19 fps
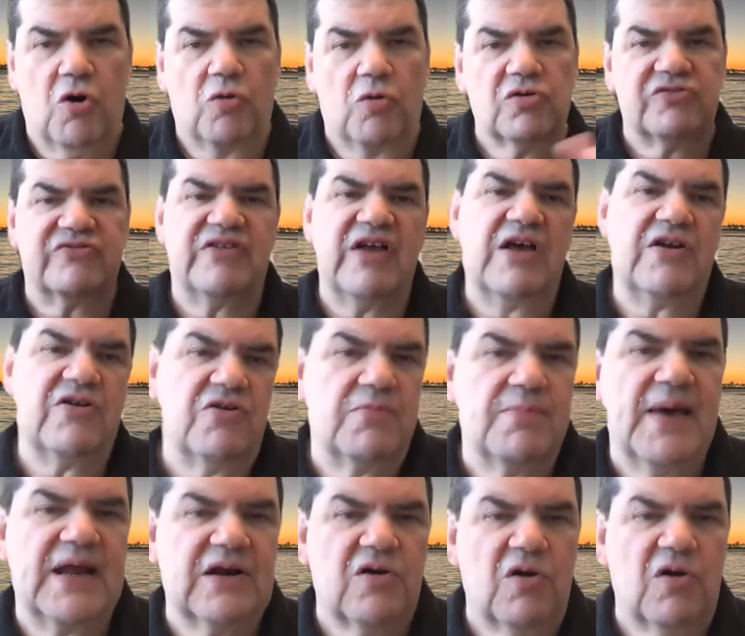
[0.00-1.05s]
gold standard
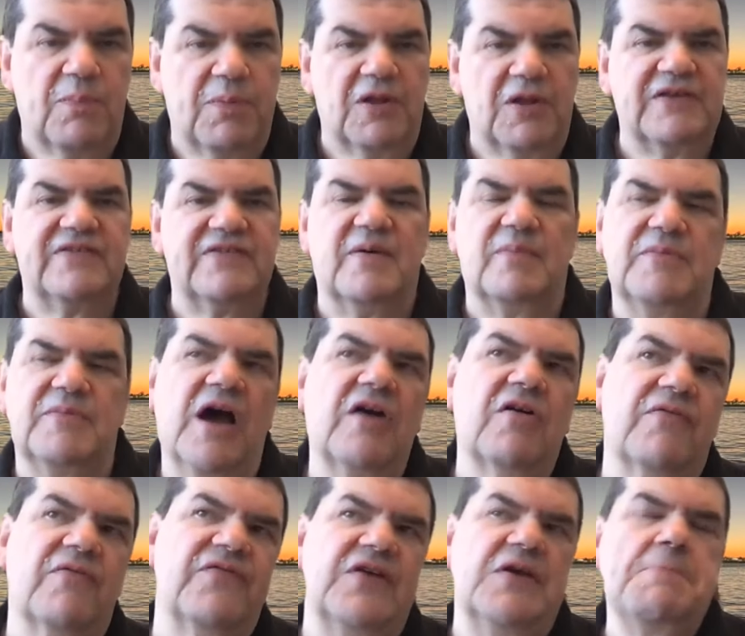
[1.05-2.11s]
medical
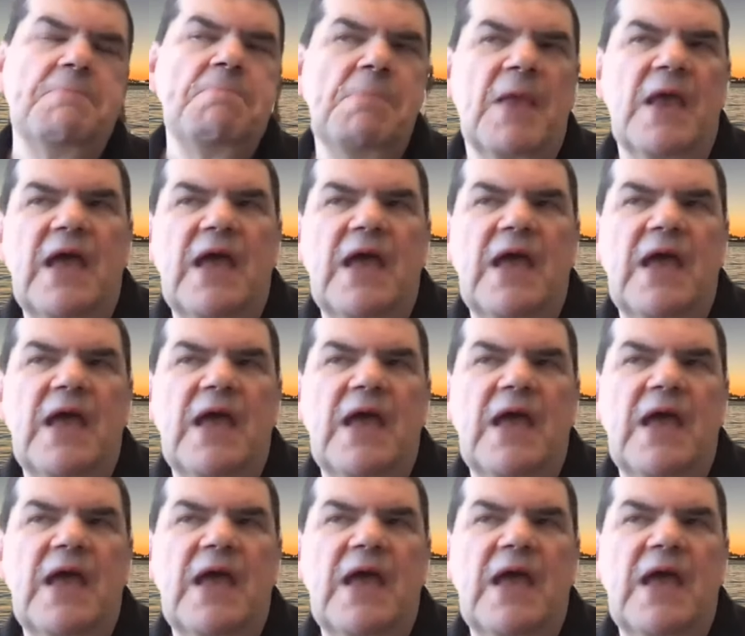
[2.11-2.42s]
polysomnography.